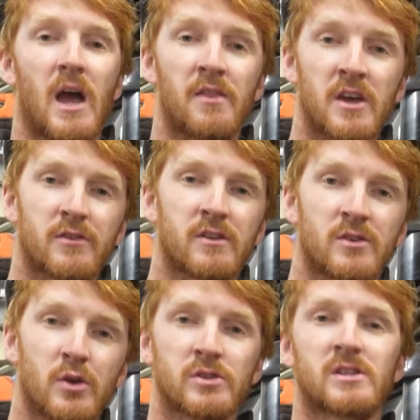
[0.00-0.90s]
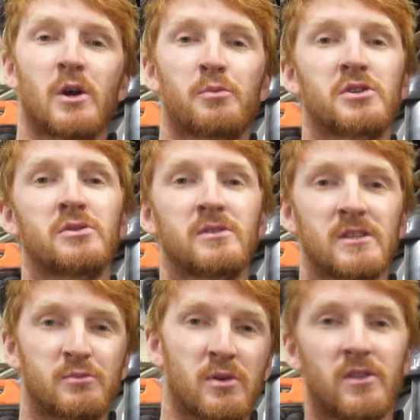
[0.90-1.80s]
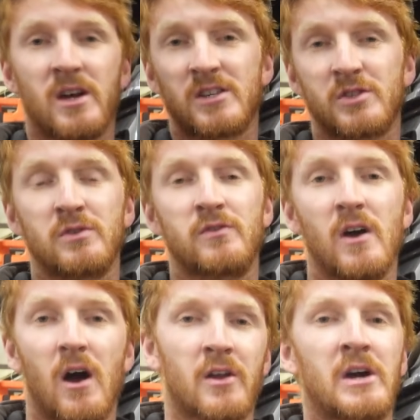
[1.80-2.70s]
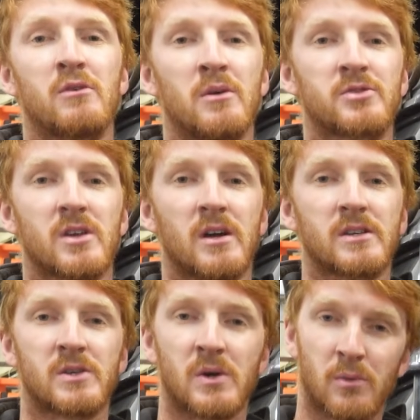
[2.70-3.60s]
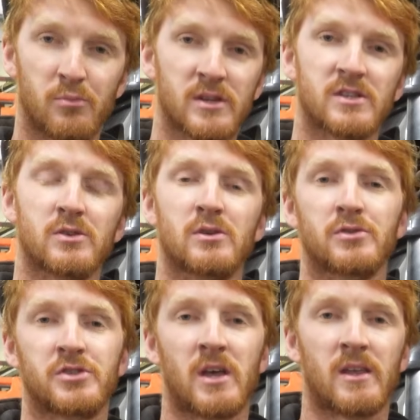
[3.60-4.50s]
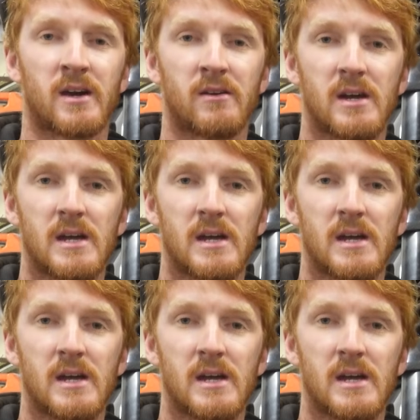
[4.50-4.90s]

and they've given us the opportunity to put their stuff on our website. So please do go and check that out.